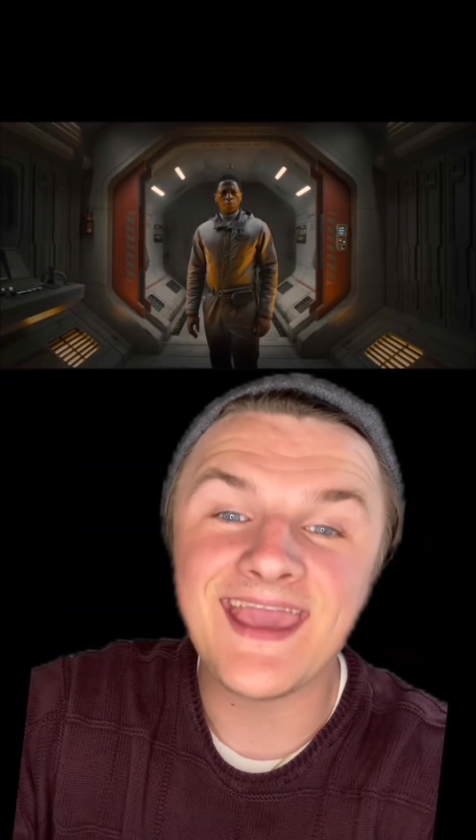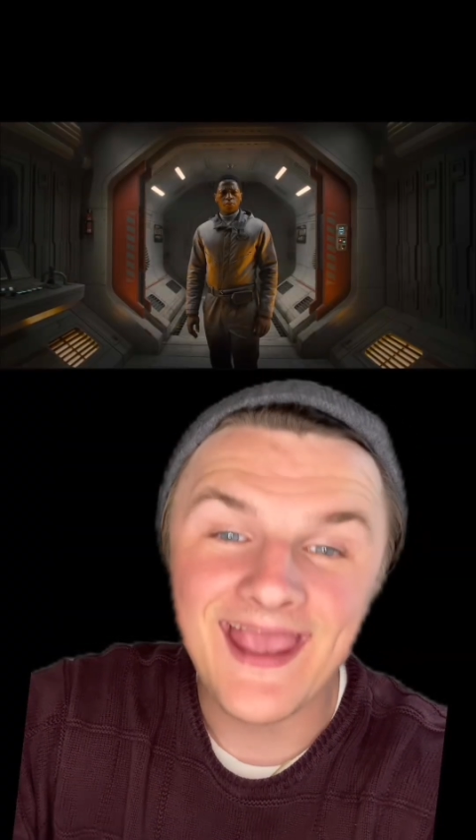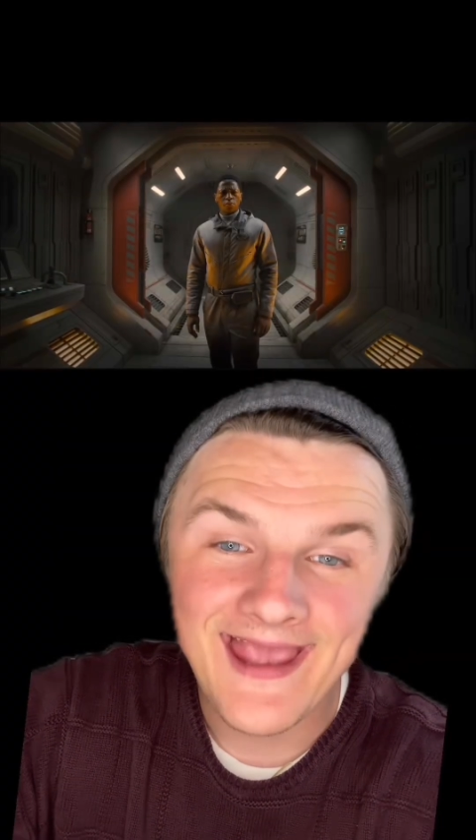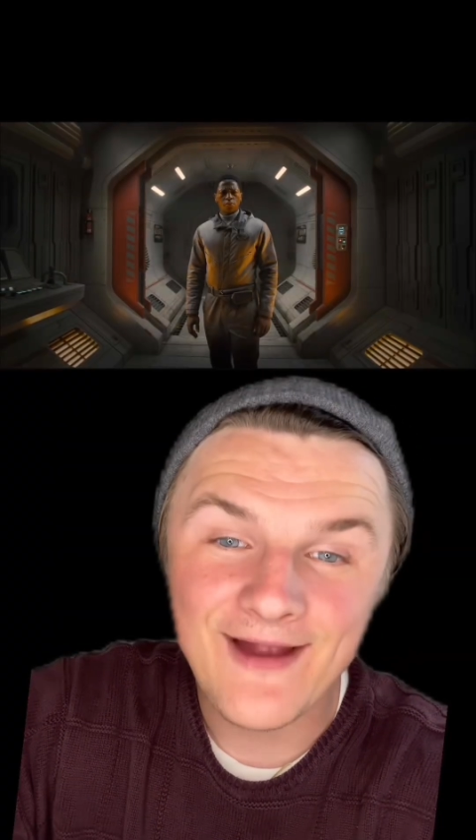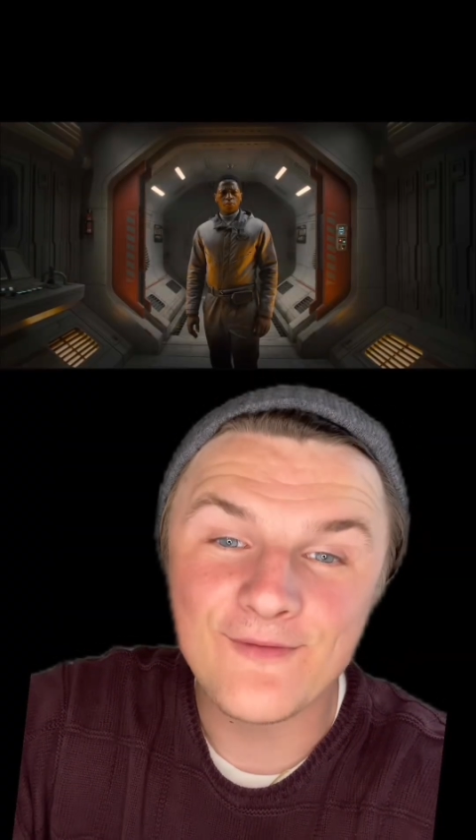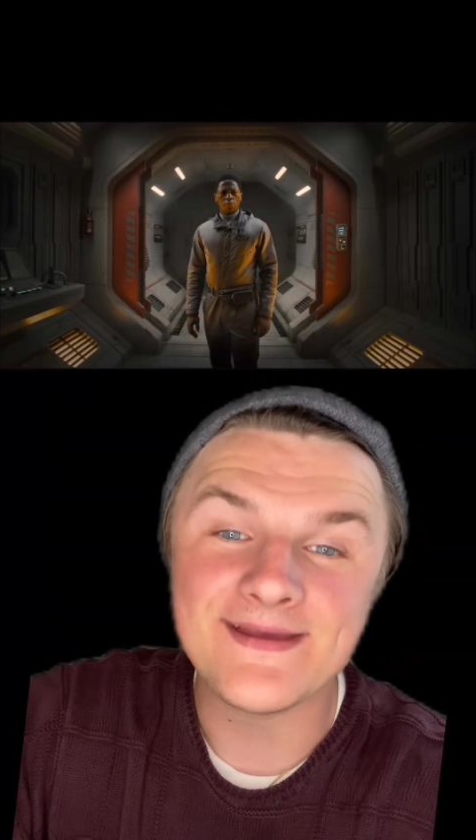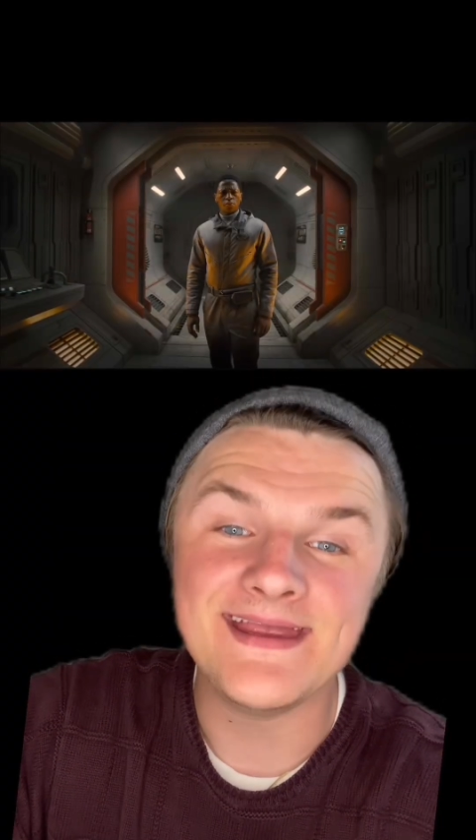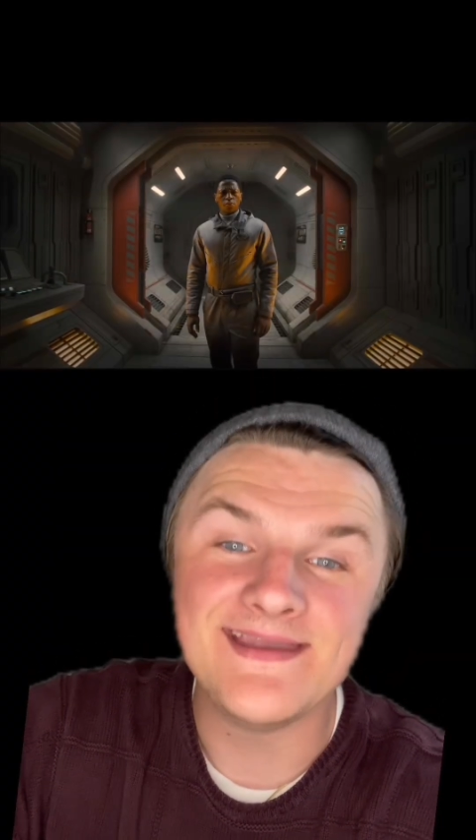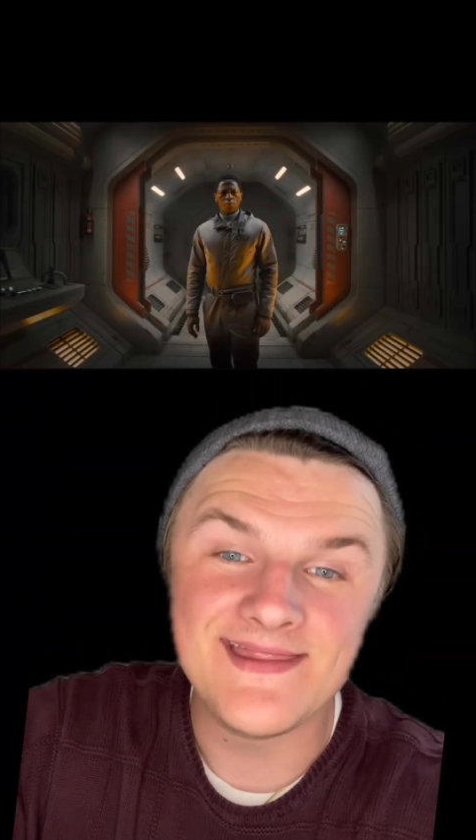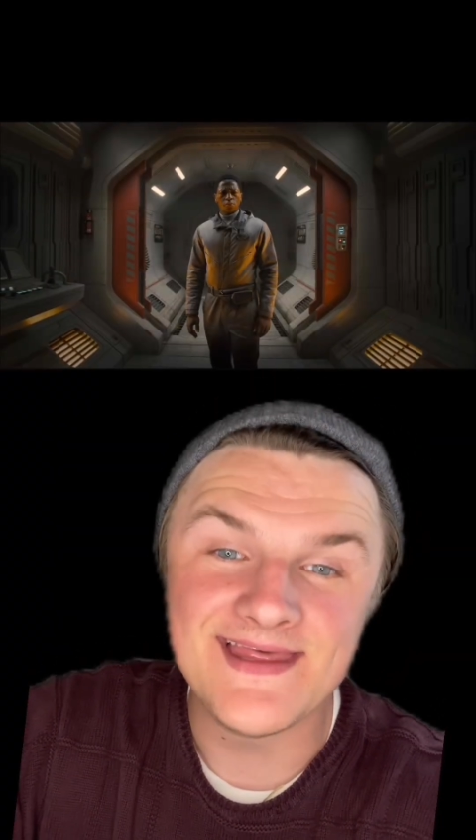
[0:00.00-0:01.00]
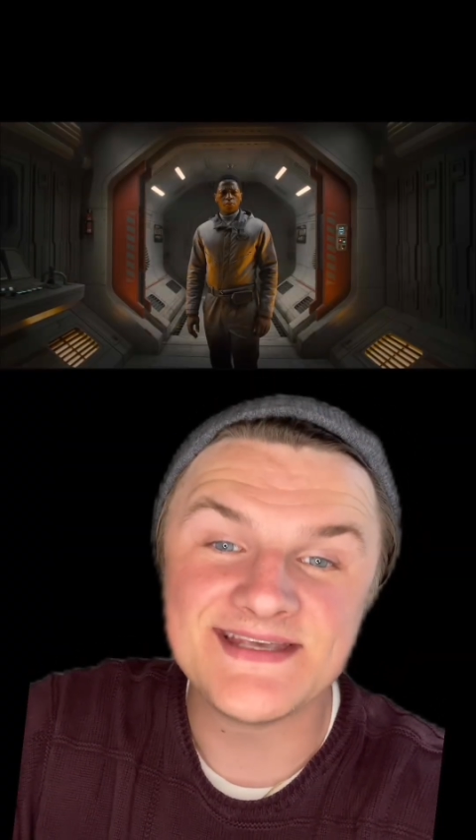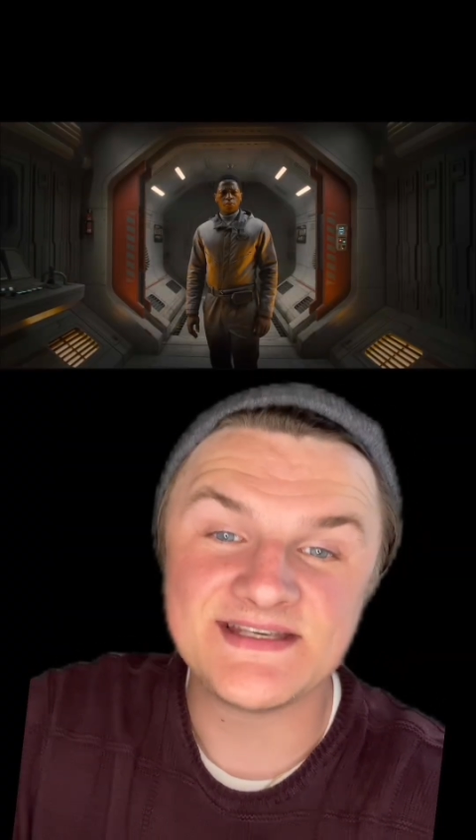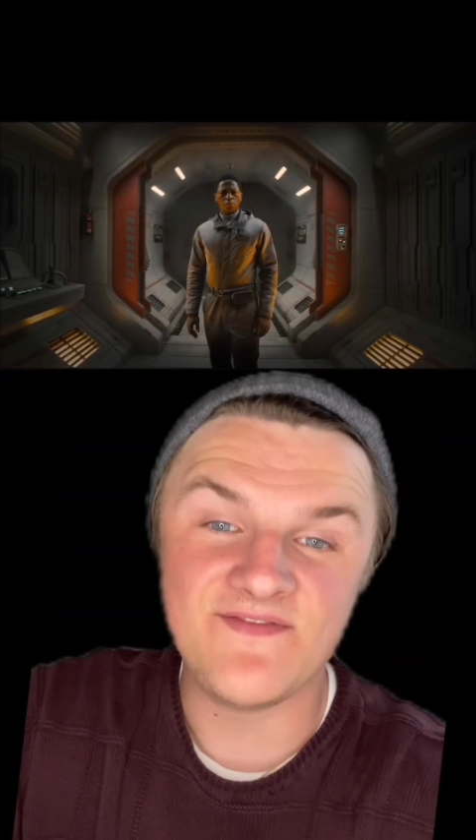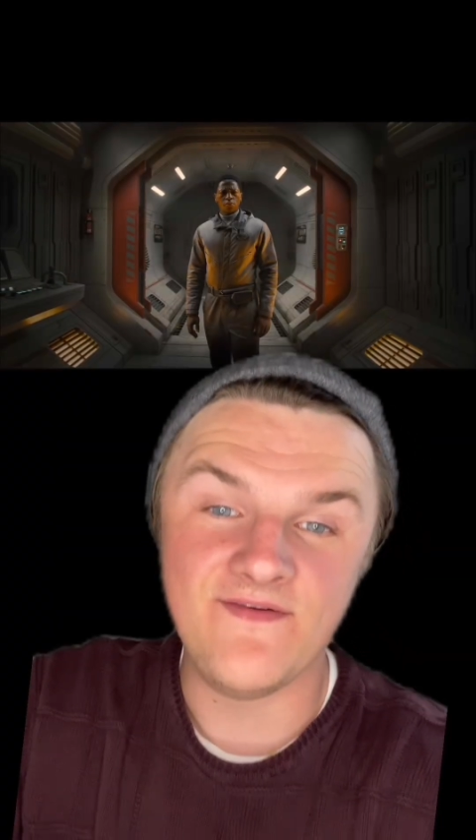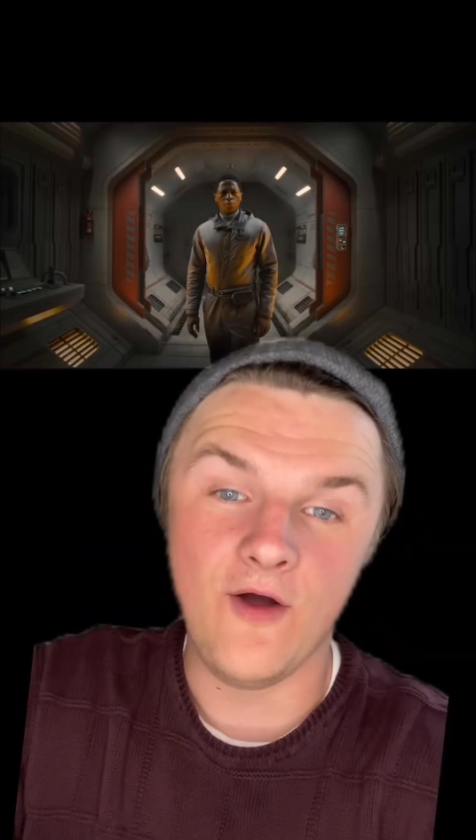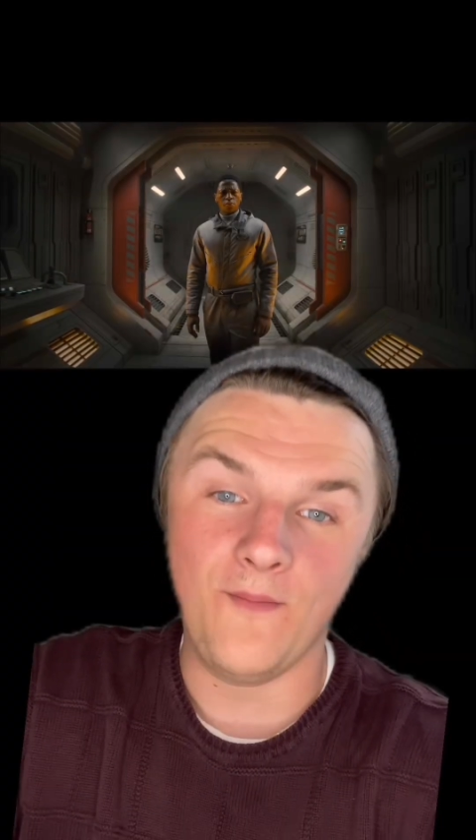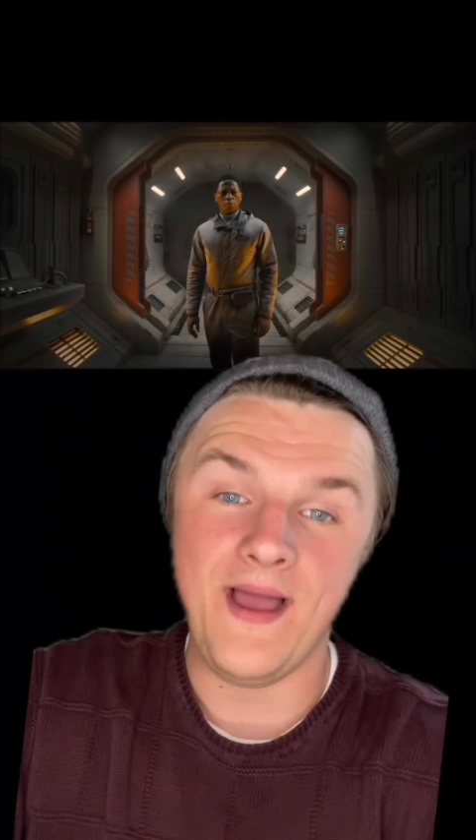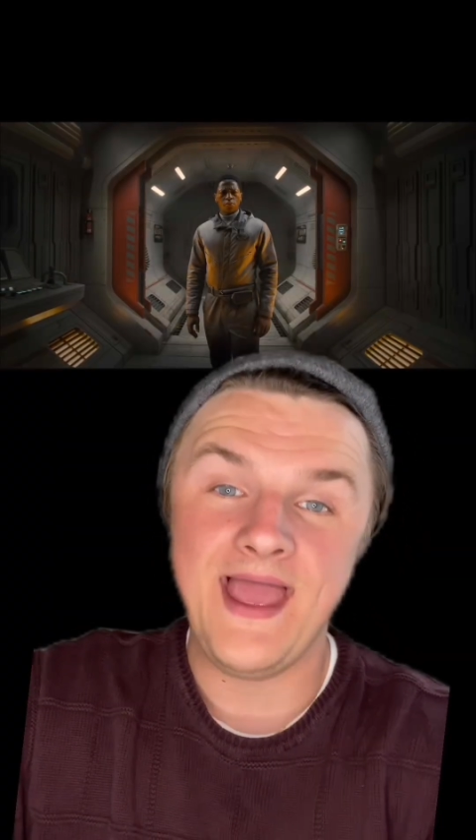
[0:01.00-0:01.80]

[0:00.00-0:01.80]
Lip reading: carried this film.